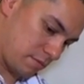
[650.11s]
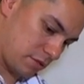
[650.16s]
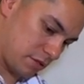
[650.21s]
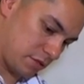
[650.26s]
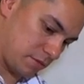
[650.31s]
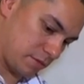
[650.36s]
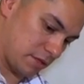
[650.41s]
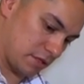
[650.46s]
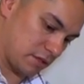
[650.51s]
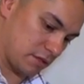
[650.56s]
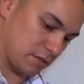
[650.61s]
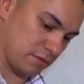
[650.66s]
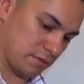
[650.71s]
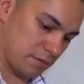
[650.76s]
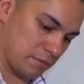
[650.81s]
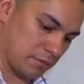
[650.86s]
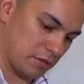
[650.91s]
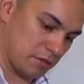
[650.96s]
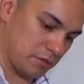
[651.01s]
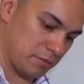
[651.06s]
perspective,
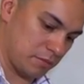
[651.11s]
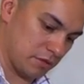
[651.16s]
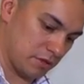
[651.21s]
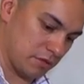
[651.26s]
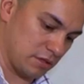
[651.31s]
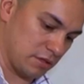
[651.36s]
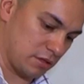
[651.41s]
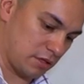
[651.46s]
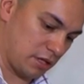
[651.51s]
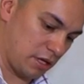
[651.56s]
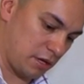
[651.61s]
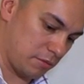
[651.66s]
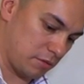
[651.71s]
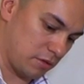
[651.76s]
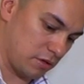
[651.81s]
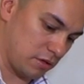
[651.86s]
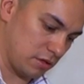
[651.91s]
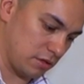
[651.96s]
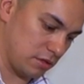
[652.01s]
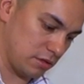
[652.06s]
I'm going to put the camera
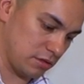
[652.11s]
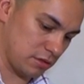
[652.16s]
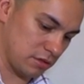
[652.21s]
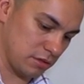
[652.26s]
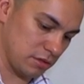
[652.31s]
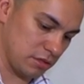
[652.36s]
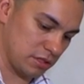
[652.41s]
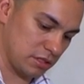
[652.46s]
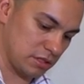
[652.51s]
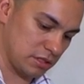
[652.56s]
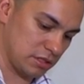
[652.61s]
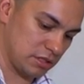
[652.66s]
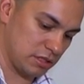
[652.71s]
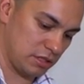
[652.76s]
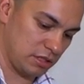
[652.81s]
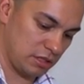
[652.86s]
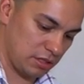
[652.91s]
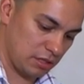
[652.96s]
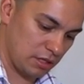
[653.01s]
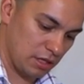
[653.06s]
on it. So this is
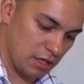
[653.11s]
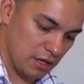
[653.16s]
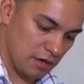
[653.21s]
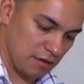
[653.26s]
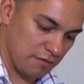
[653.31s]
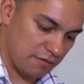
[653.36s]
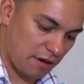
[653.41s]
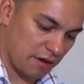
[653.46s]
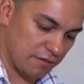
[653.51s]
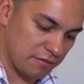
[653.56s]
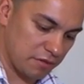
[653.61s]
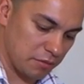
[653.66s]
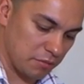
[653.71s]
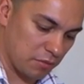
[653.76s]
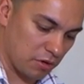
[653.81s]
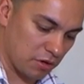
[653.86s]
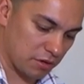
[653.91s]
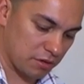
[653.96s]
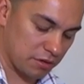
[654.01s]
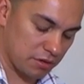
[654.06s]
the five D
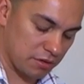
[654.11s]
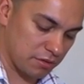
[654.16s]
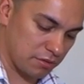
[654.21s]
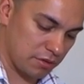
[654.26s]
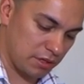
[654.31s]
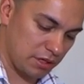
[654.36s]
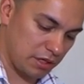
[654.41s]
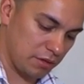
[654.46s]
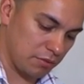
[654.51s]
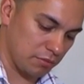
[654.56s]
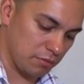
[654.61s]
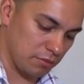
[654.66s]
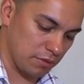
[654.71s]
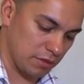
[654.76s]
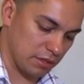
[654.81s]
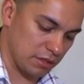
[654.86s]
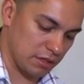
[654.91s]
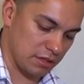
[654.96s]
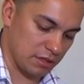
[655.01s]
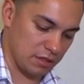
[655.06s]
Mark three
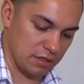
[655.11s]
with